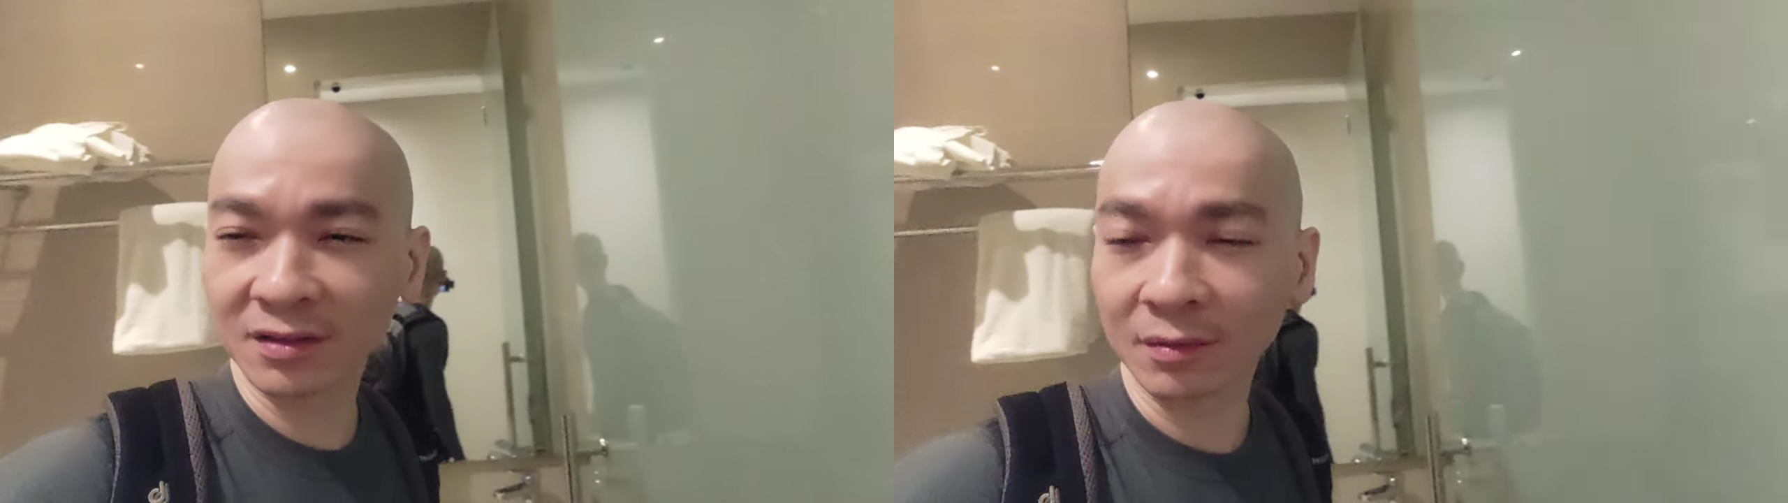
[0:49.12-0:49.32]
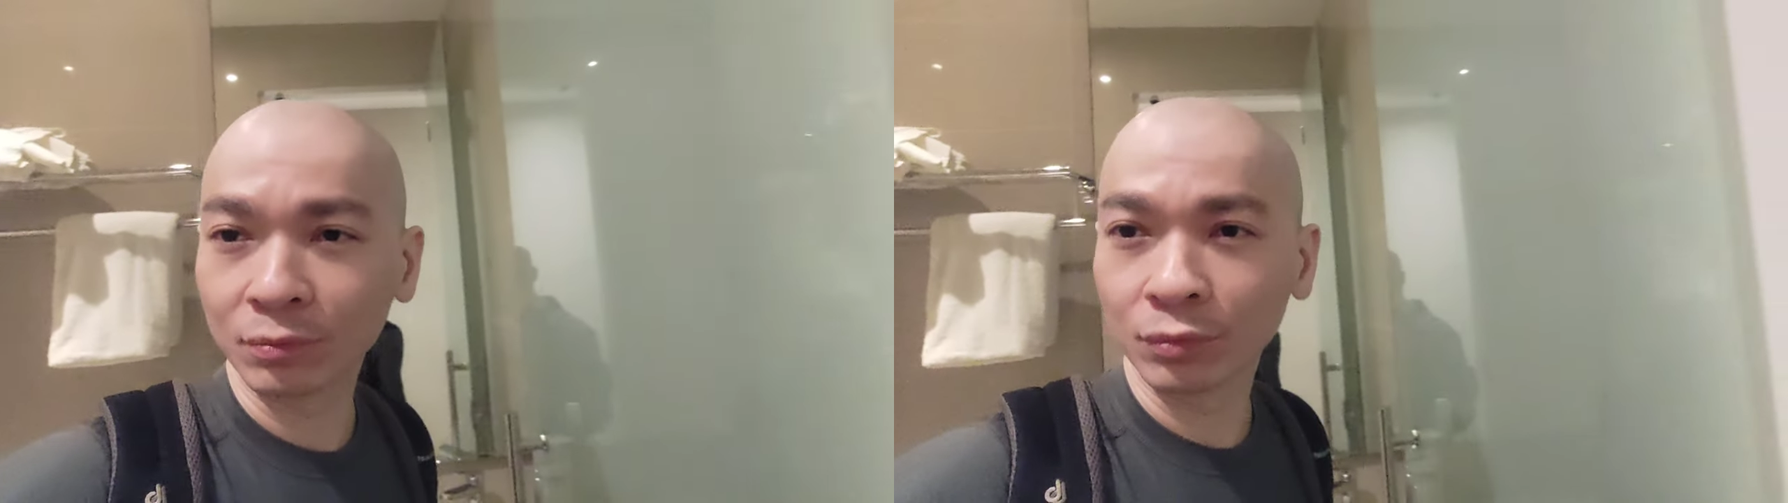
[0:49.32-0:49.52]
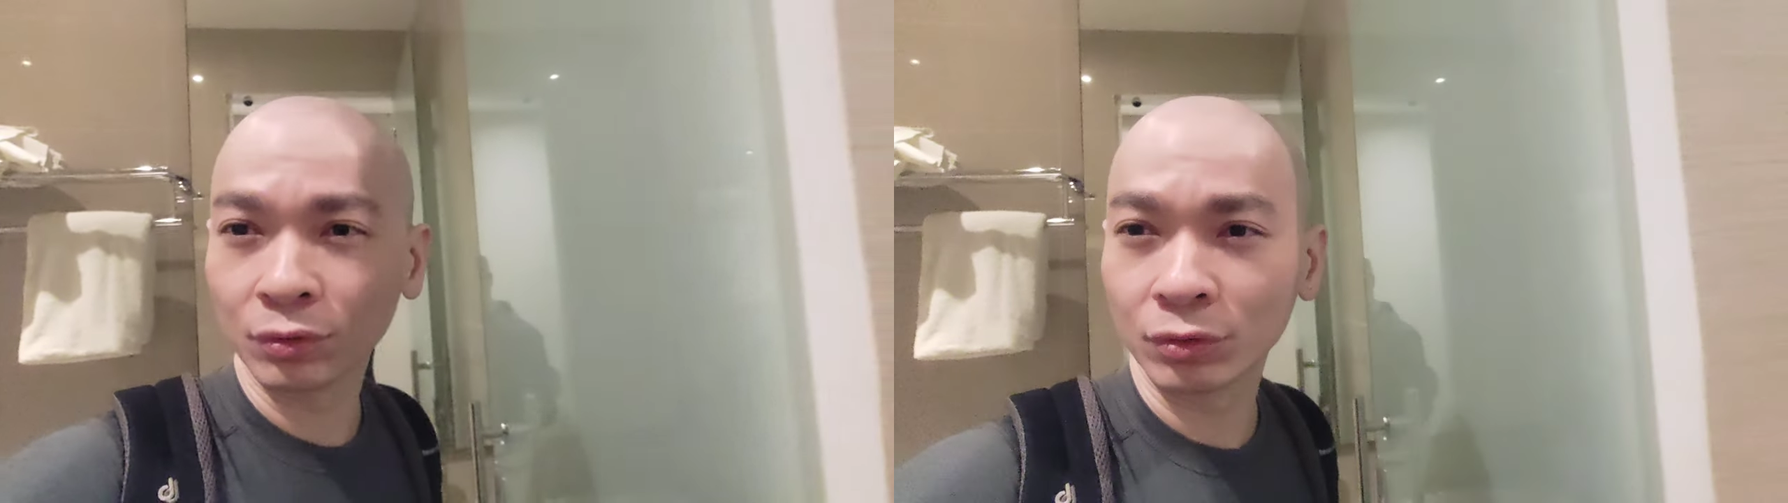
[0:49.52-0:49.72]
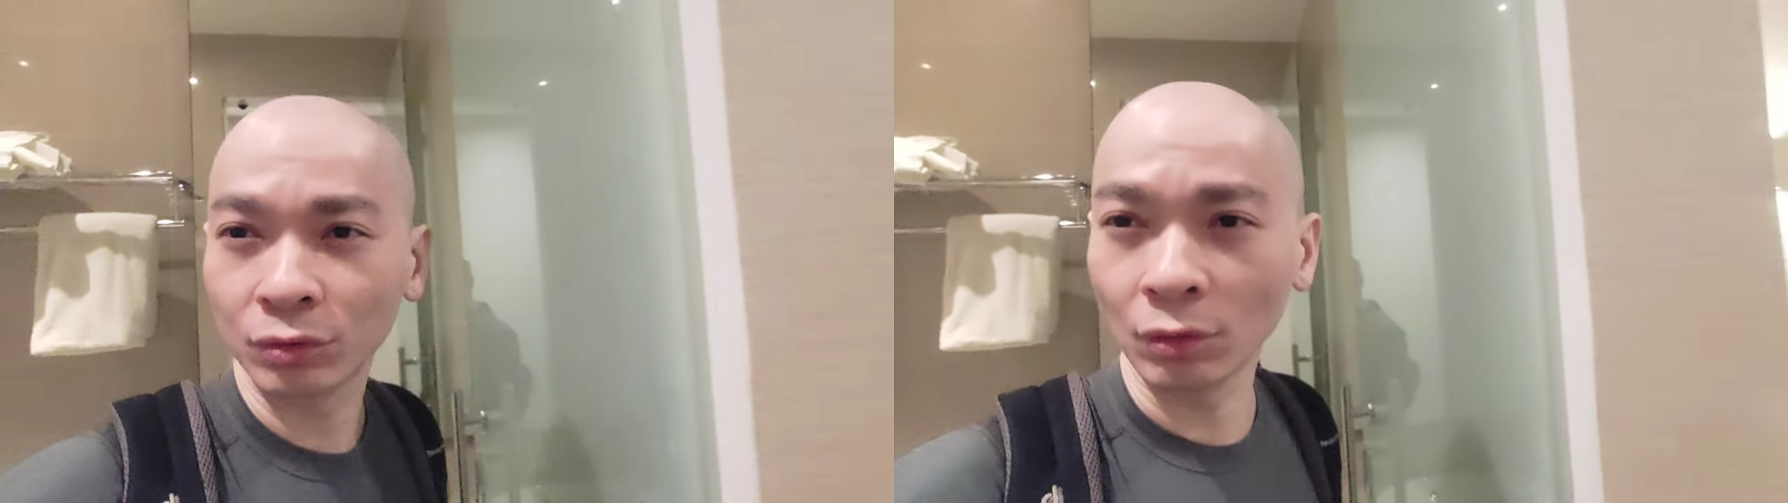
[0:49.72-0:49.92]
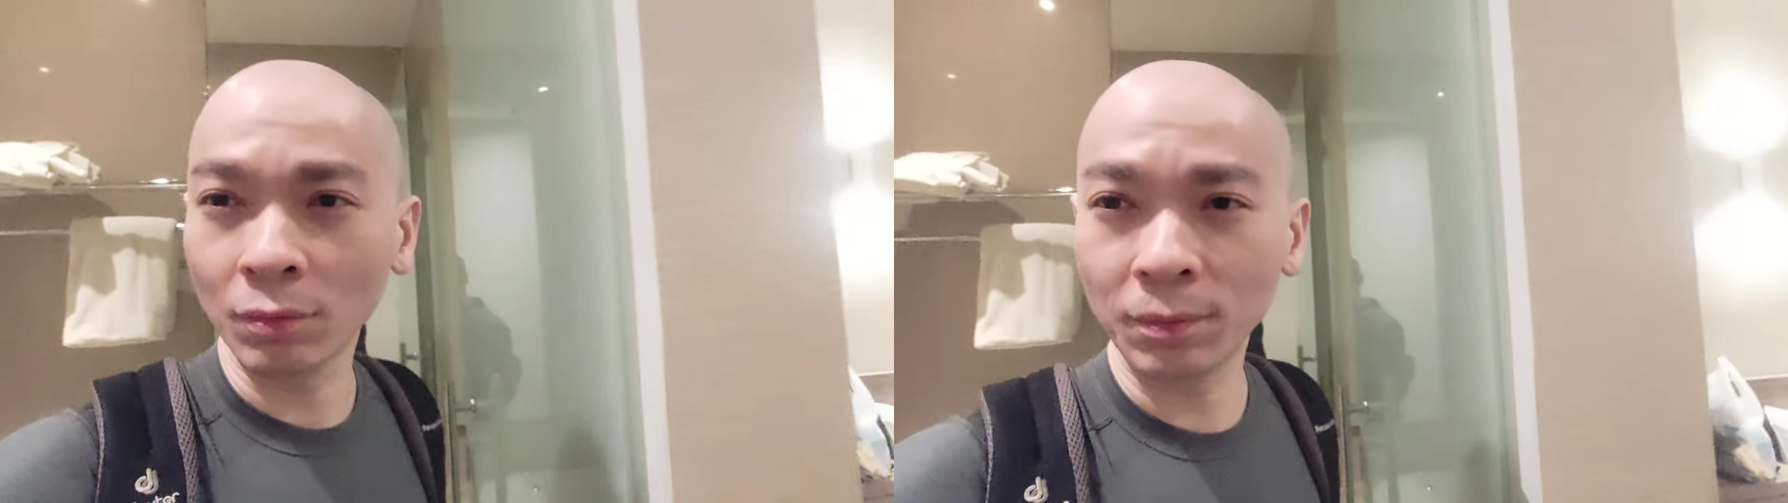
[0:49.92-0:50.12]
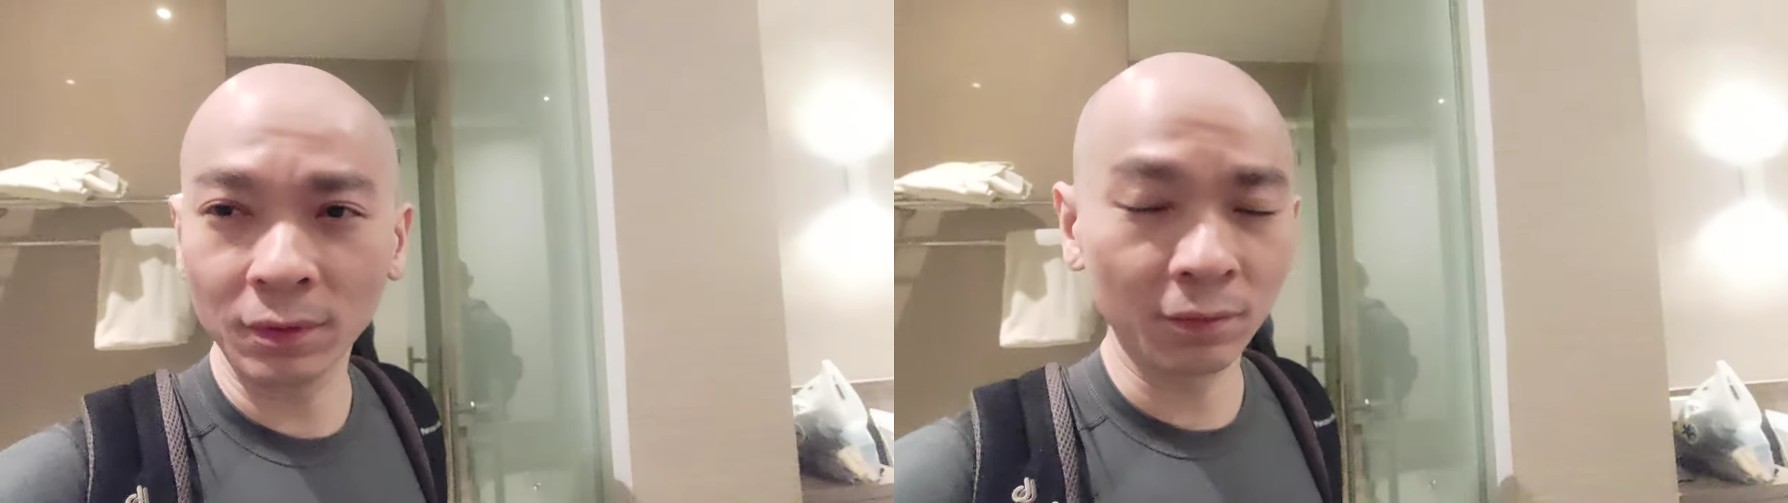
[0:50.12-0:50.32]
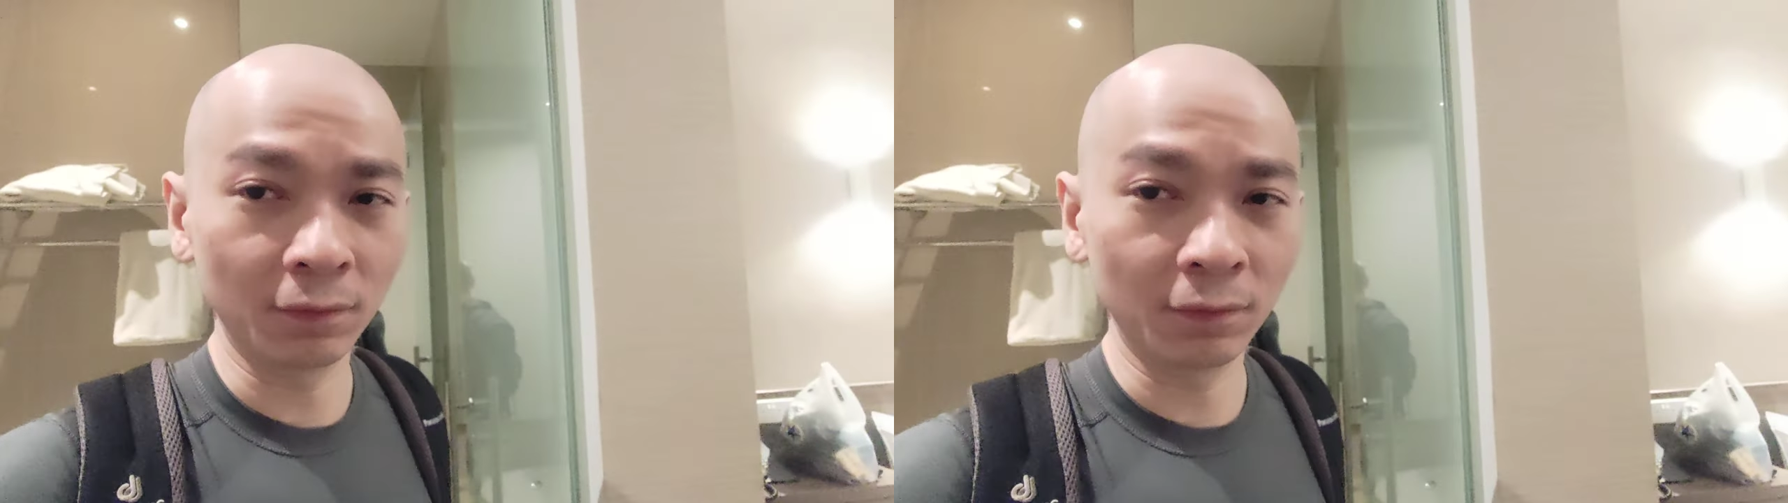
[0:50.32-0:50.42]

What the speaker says: some soap.